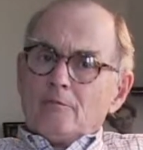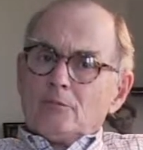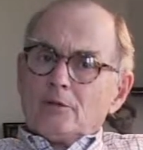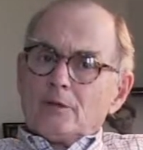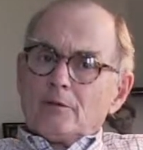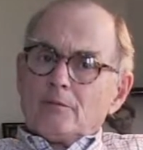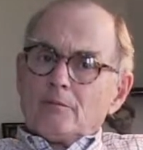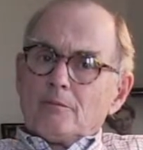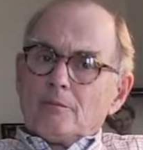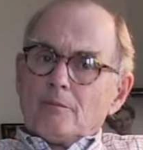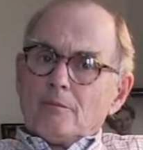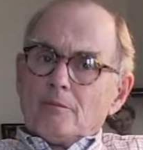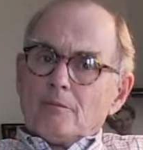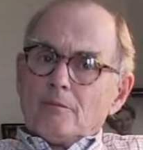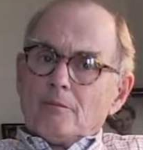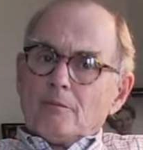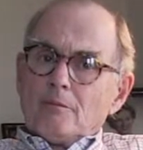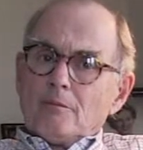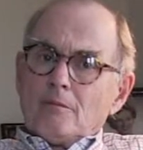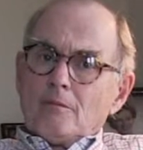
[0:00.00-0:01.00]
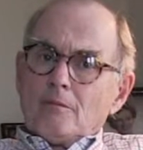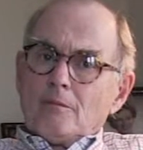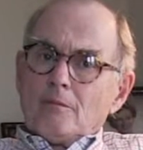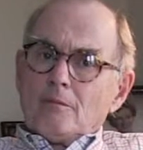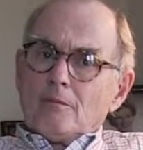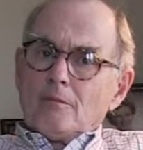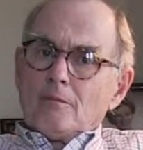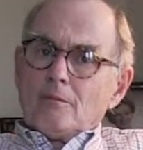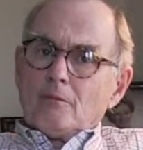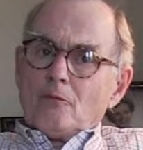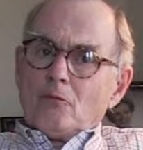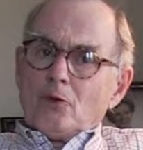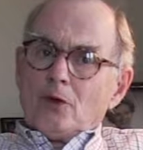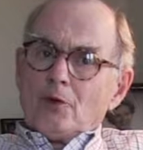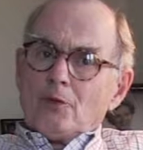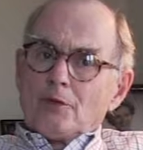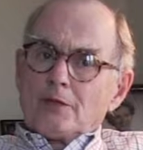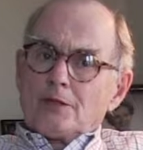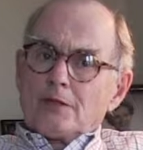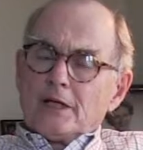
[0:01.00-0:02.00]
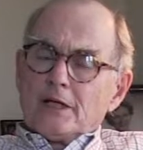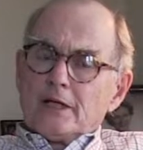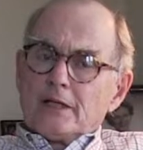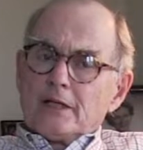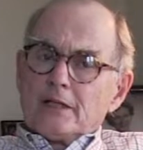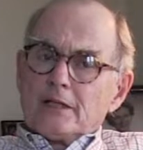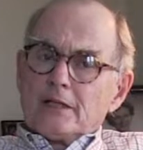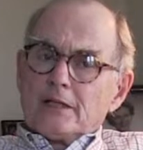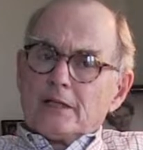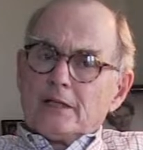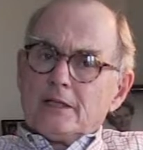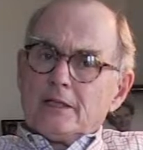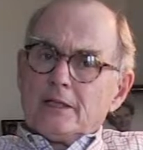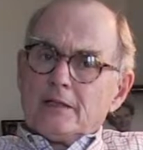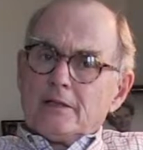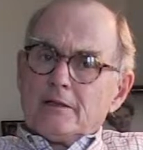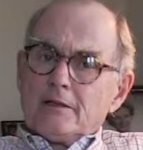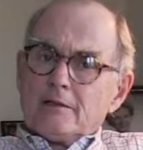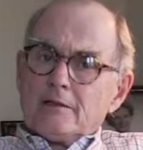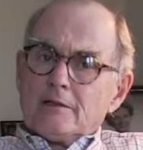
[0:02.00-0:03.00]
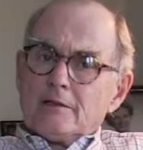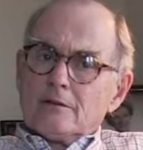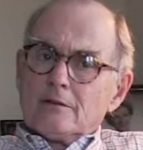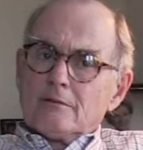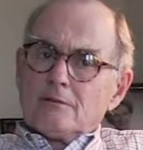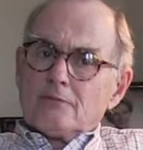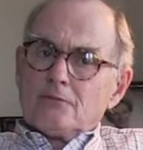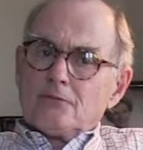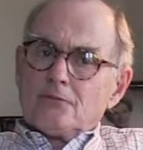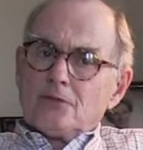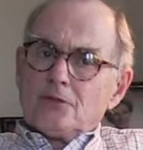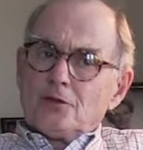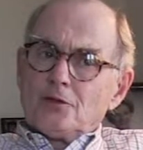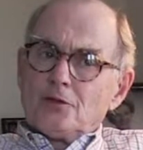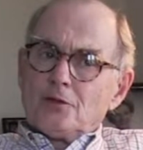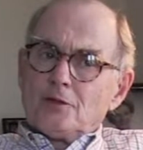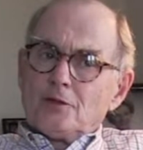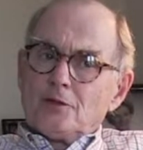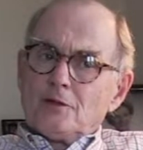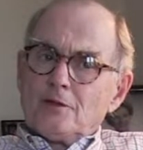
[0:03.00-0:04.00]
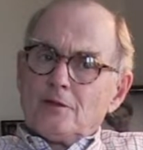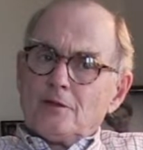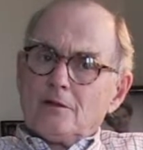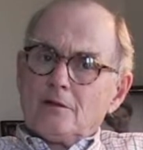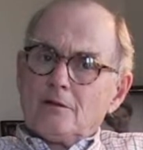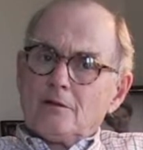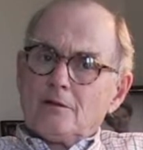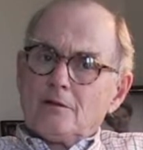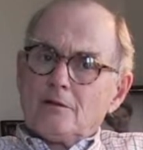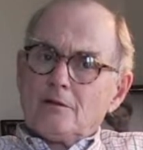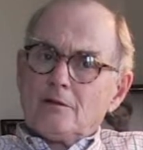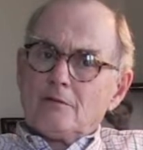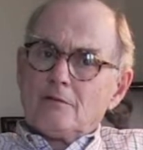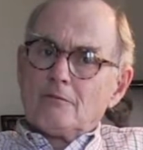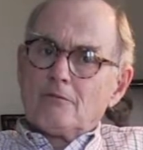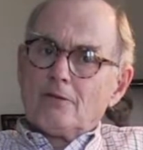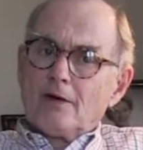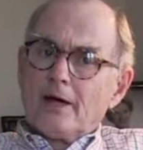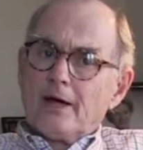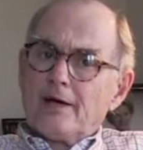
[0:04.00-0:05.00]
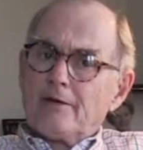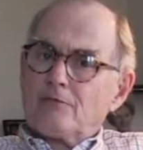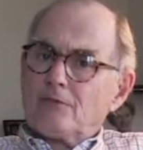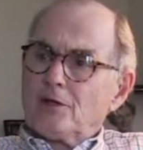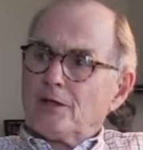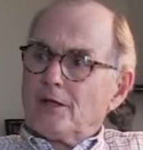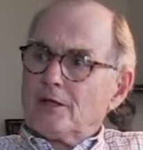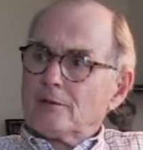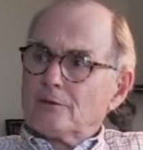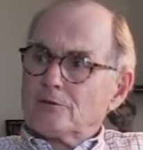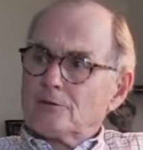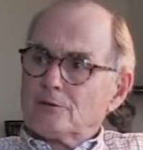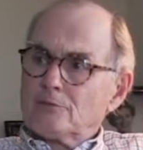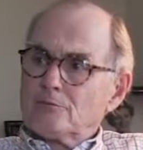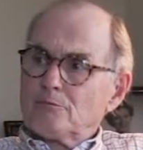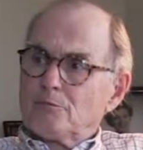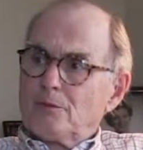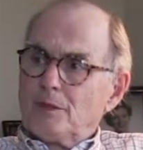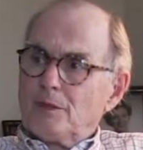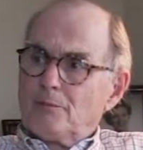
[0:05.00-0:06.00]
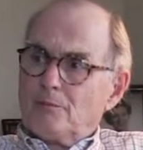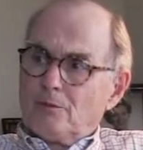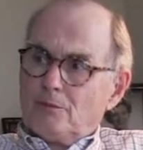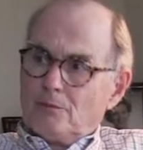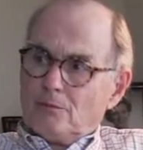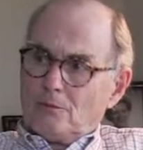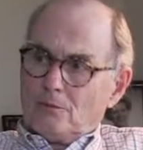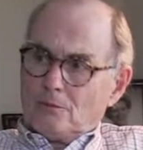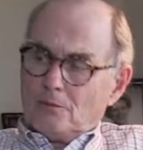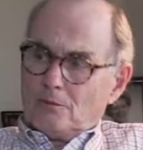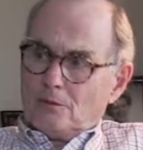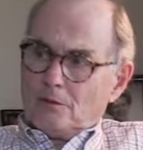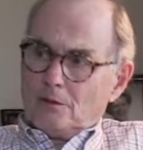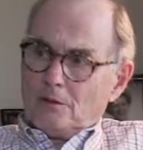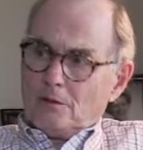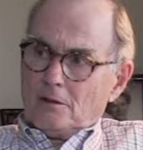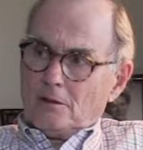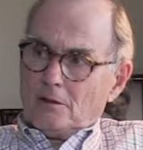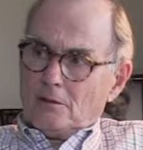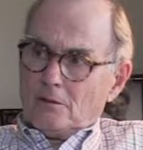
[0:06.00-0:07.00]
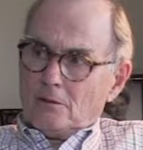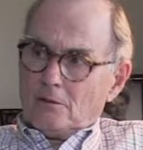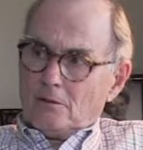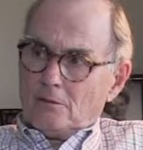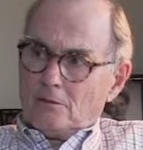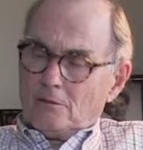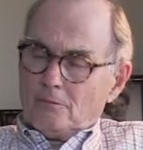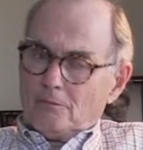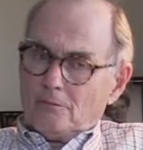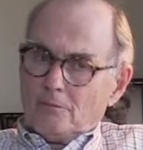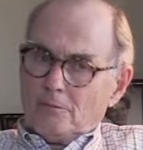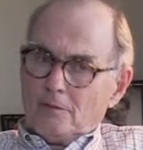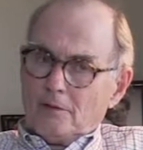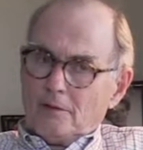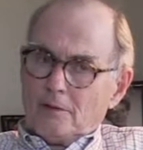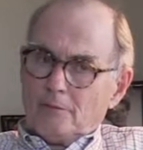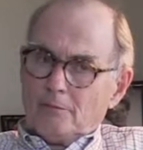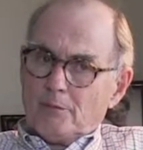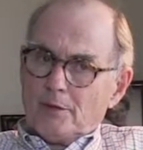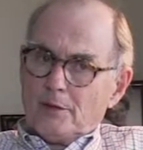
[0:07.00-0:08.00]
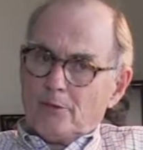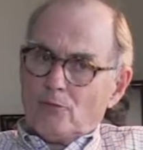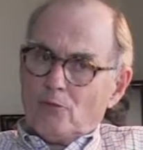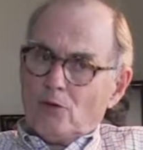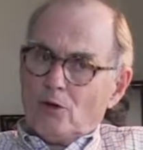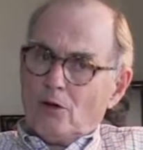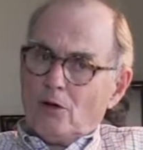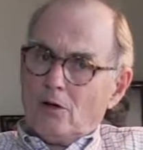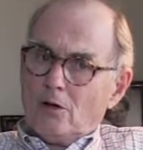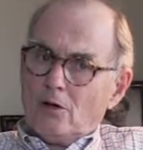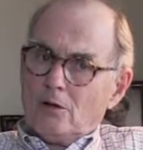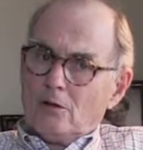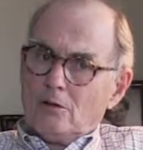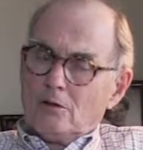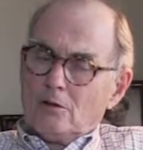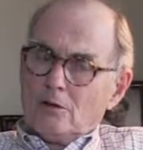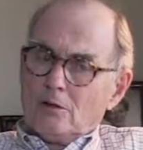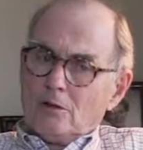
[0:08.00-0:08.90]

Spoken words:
But we were taking care of the 5,000 people at Benoit